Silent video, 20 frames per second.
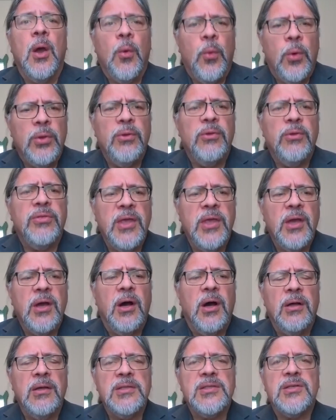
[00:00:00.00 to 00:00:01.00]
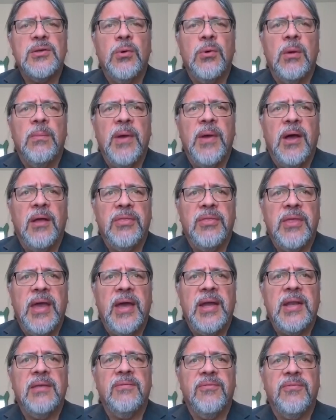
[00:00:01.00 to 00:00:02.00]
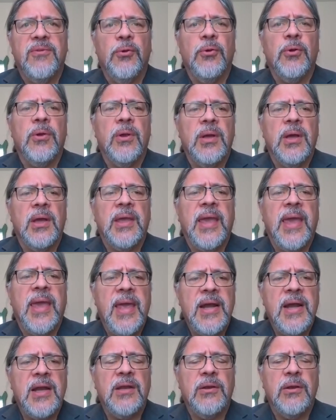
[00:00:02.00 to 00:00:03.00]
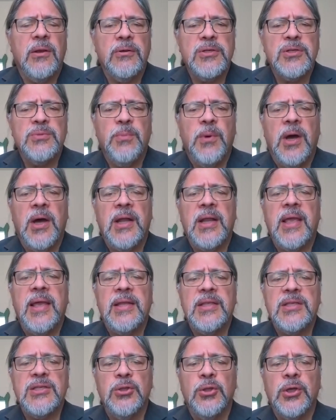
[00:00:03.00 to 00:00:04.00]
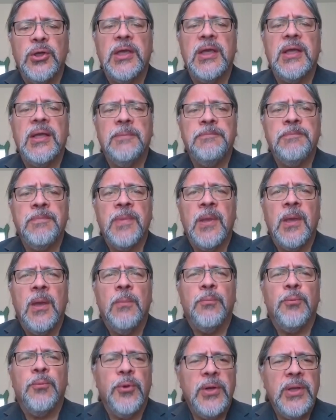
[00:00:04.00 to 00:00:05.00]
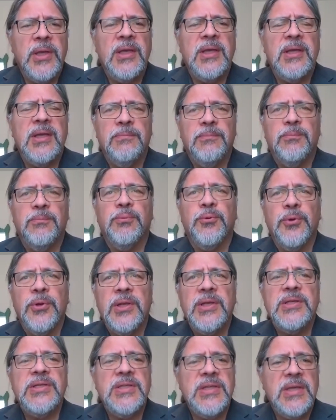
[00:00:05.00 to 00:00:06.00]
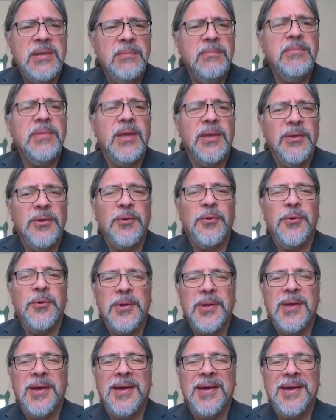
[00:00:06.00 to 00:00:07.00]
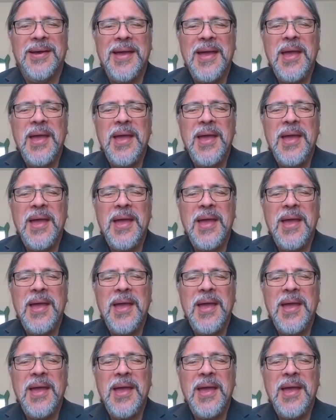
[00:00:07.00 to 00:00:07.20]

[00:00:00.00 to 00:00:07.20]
when you think also about that, if you're a candidate in her spot and it's looking pretty pretty dim that you're going to